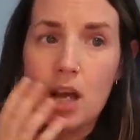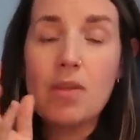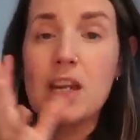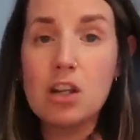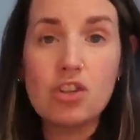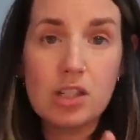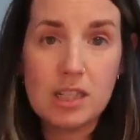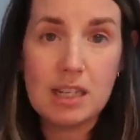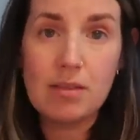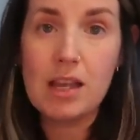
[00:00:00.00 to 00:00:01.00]
and they are
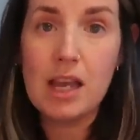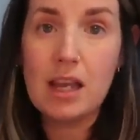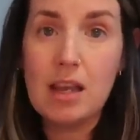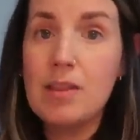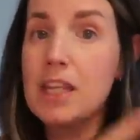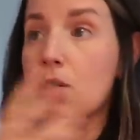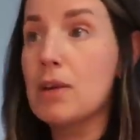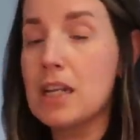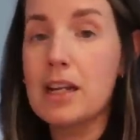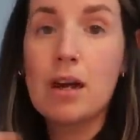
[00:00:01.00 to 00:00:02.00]
just in there, and they go
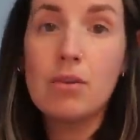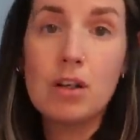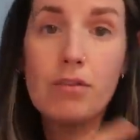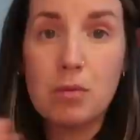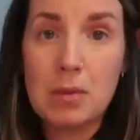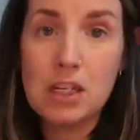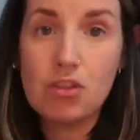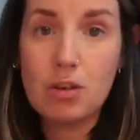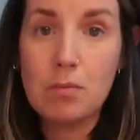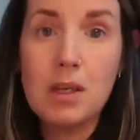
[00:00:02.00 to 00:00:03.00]
in and out of the
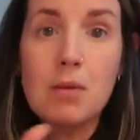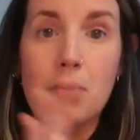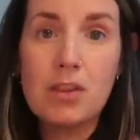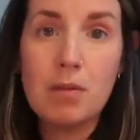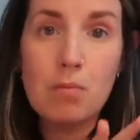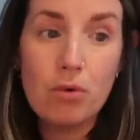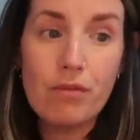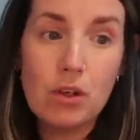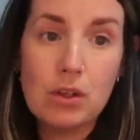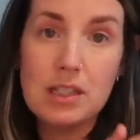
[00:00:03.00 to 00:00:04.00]
mainstream bit, but they're more
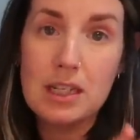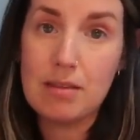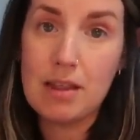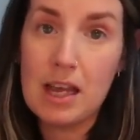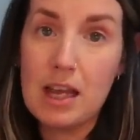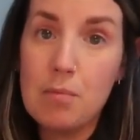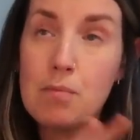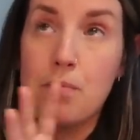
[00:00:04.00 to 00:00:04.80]
focused in there.